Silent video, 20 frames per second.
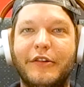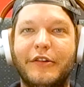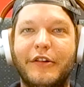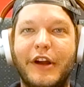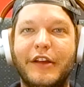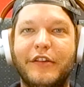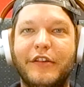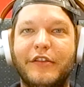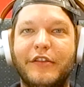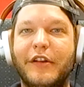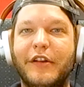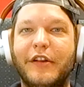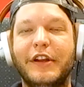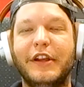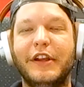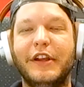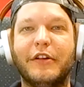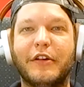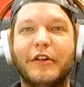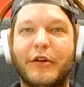right? So they're
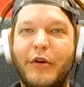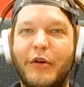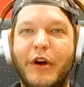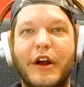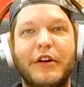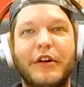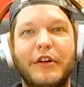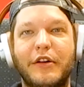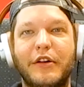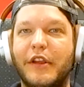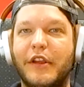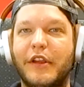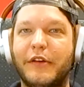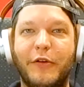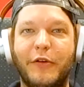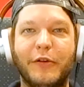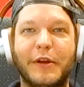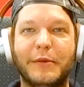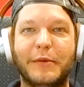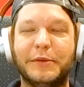either acquired or they
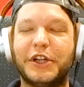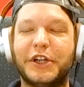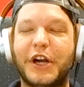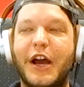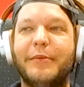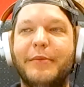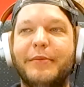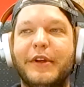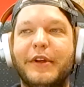fold up shop,